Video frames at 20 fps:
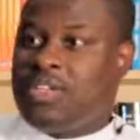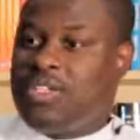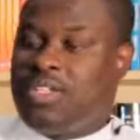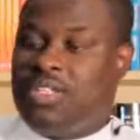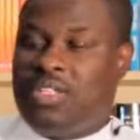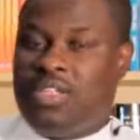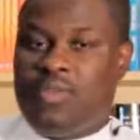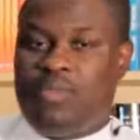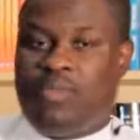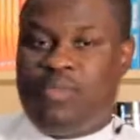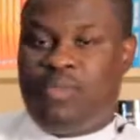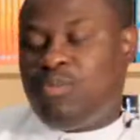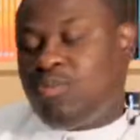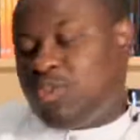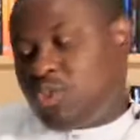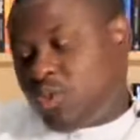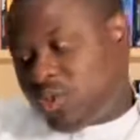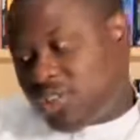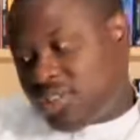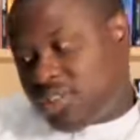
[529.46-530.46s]
She
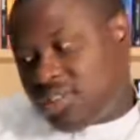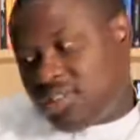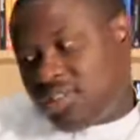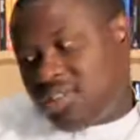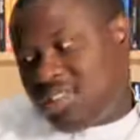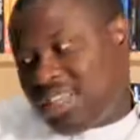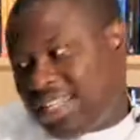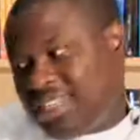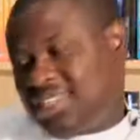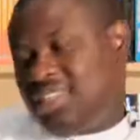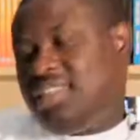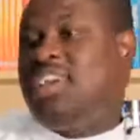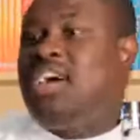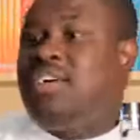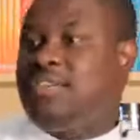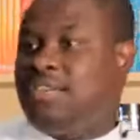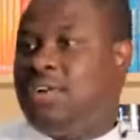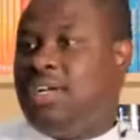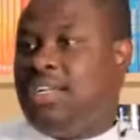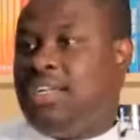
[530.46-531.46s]
was chatting
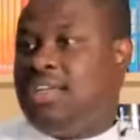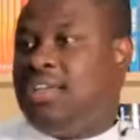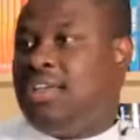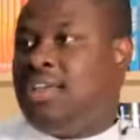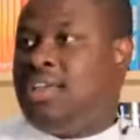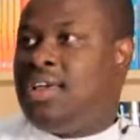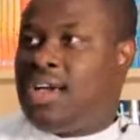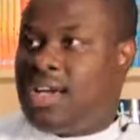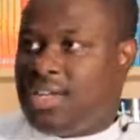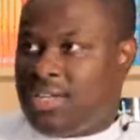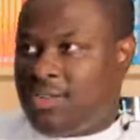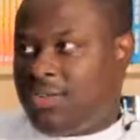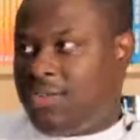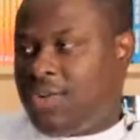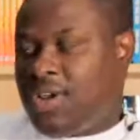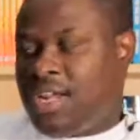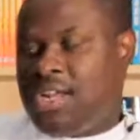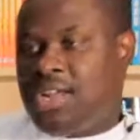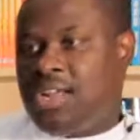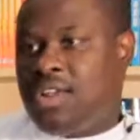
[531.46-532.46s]
her friend and the
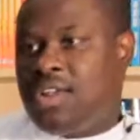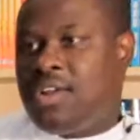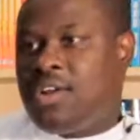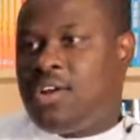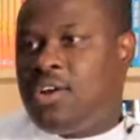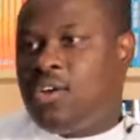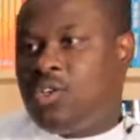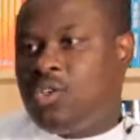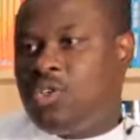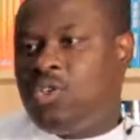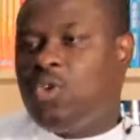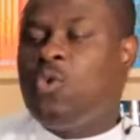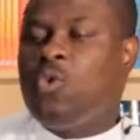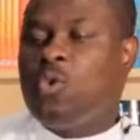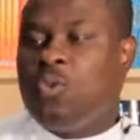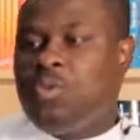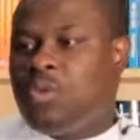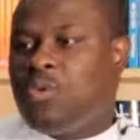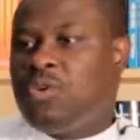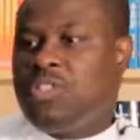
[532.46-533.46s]
friend
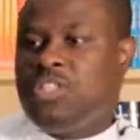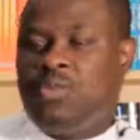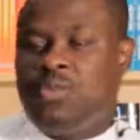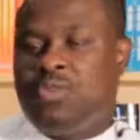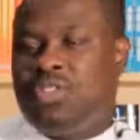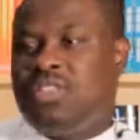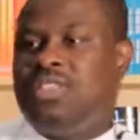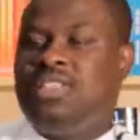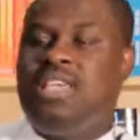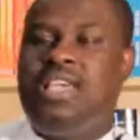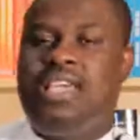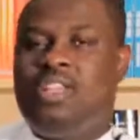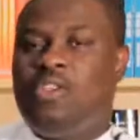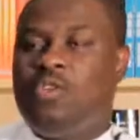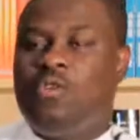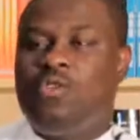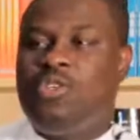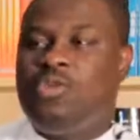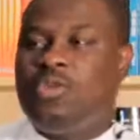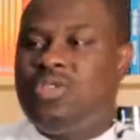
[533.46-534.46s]
told me what she was saying.
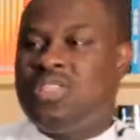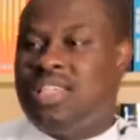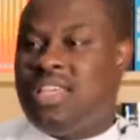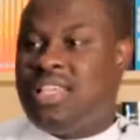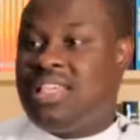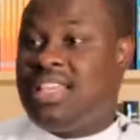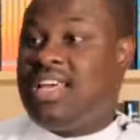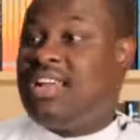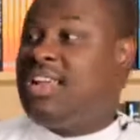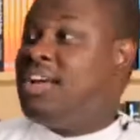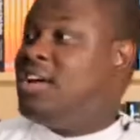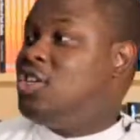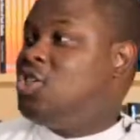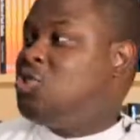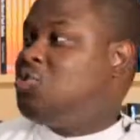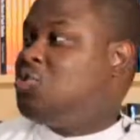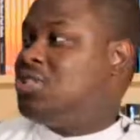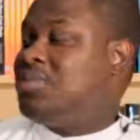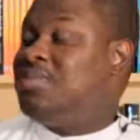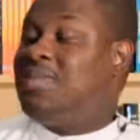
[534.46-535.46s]
You know, she was saying
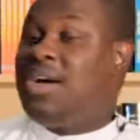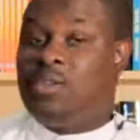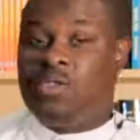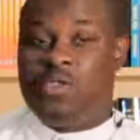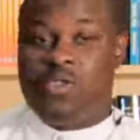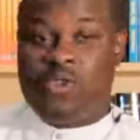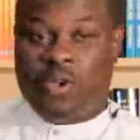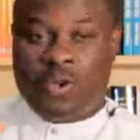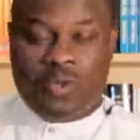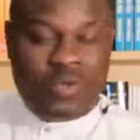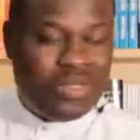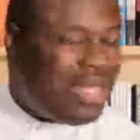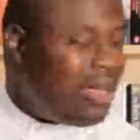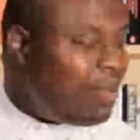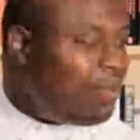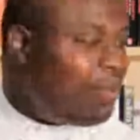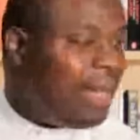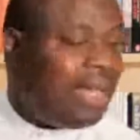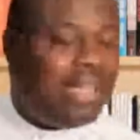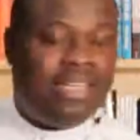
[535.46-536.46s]
that she was about to lose
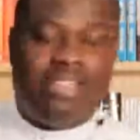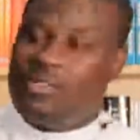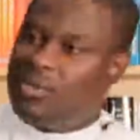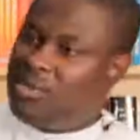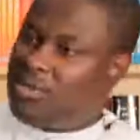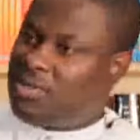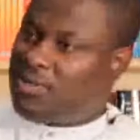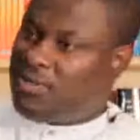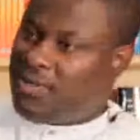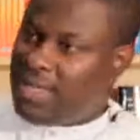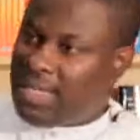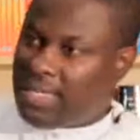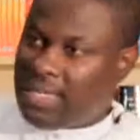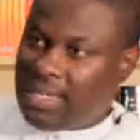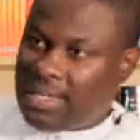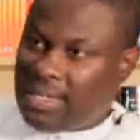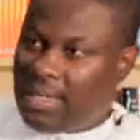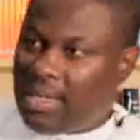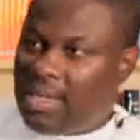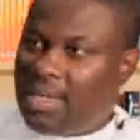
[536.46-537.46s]
her mind. She was
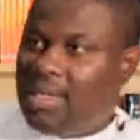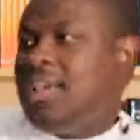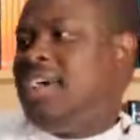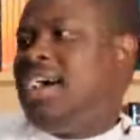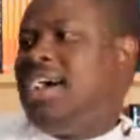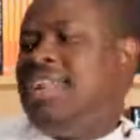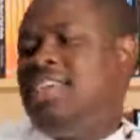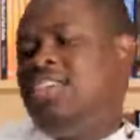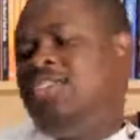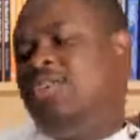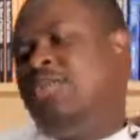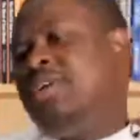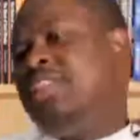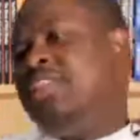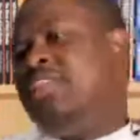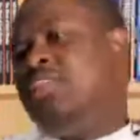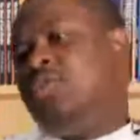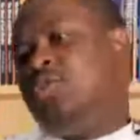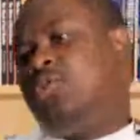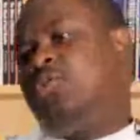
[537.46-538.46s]
thinking. And then she
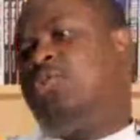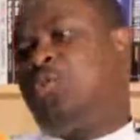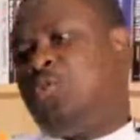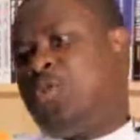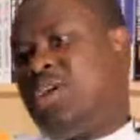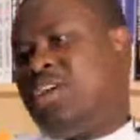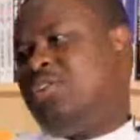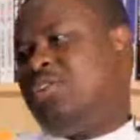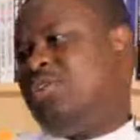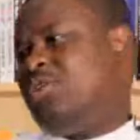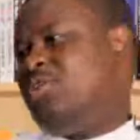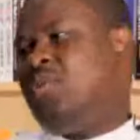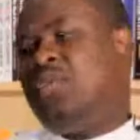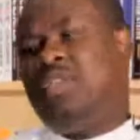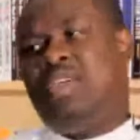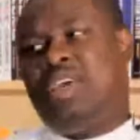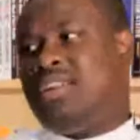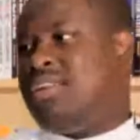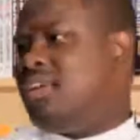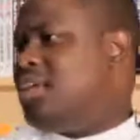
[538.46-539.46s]
read the story and she saw
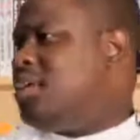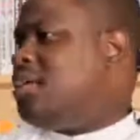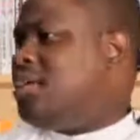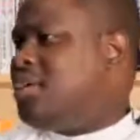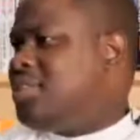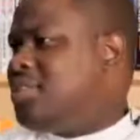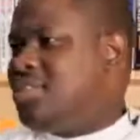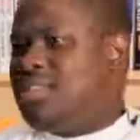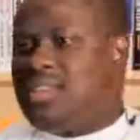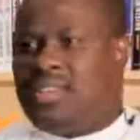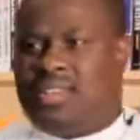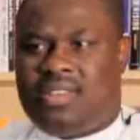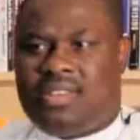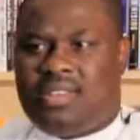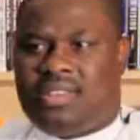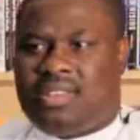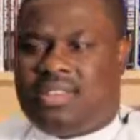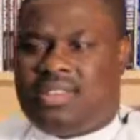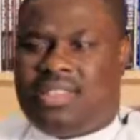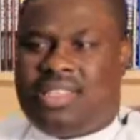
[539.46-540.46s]
that
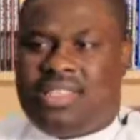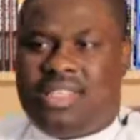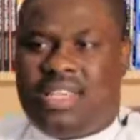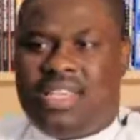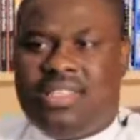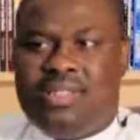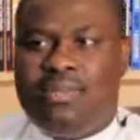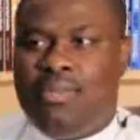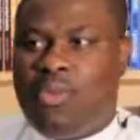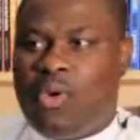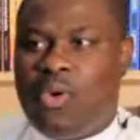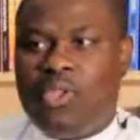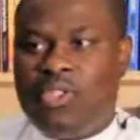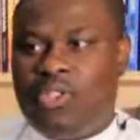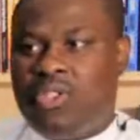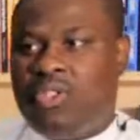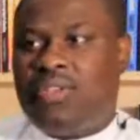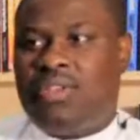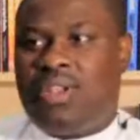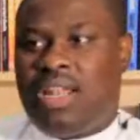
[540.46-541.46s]
there is more
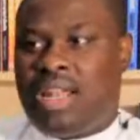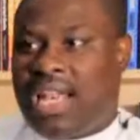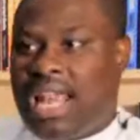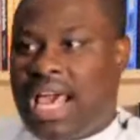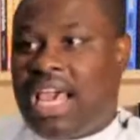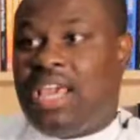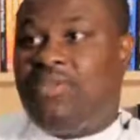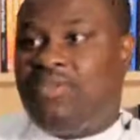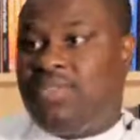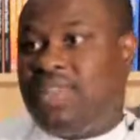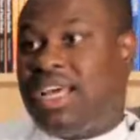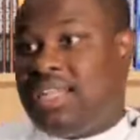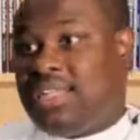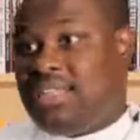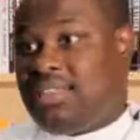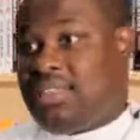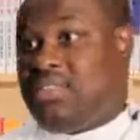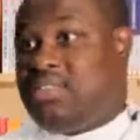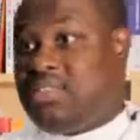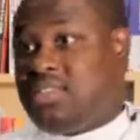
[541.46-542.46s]
to life
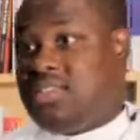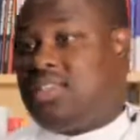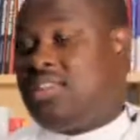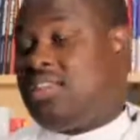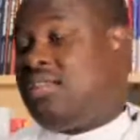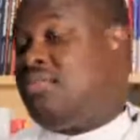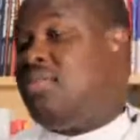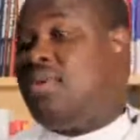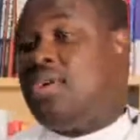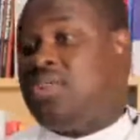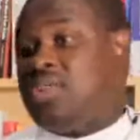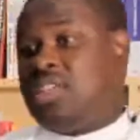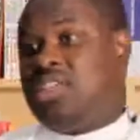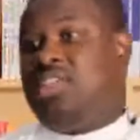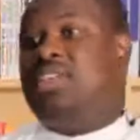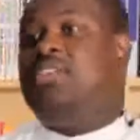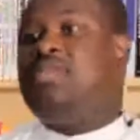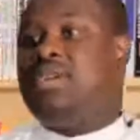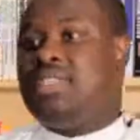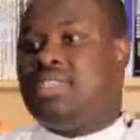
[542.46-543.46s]
than this thing I'm about to
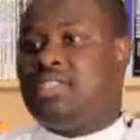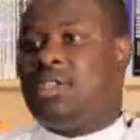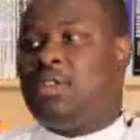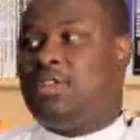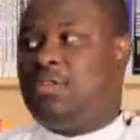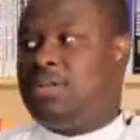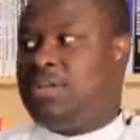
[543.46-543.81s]
kill myself